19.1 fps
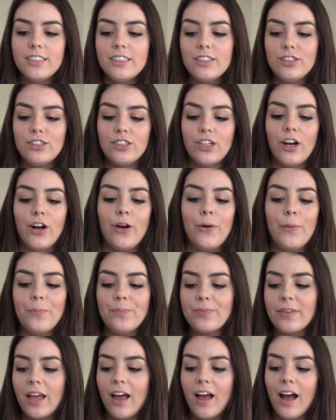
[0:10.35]

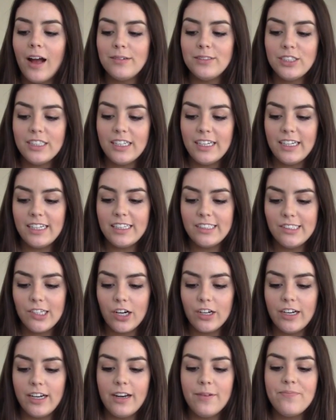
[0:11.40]
So I'm just going to get
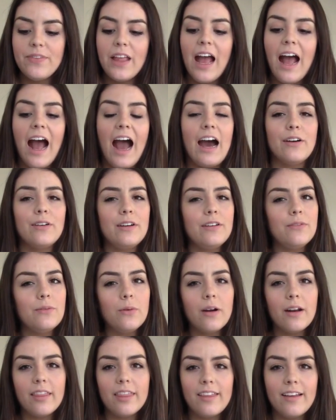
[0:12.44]
started. I don't even
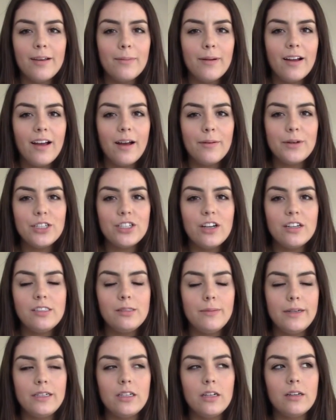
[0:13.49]
want to think about how much I
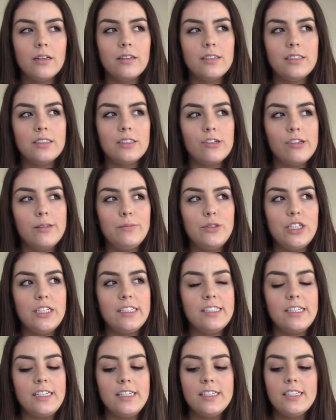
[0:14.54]
spent on all these cream
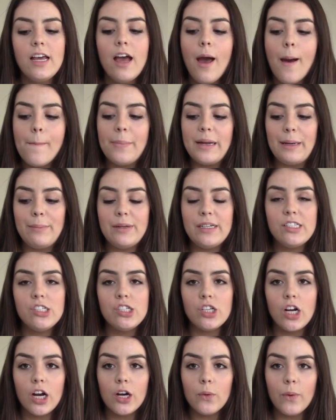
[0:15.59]
cheeses, but I'm going to
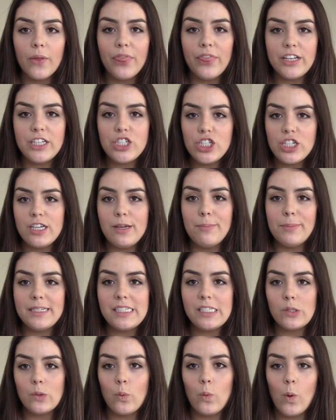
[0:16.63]
start with the
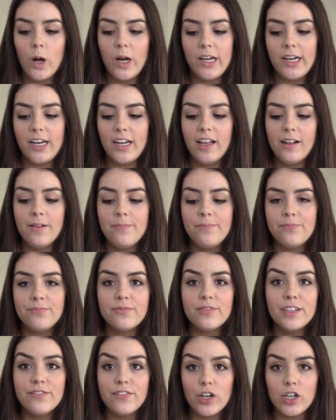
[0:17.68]
cheapest one
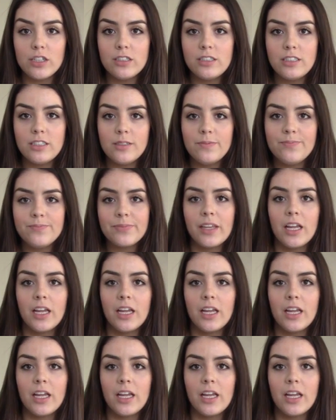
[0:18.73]
first.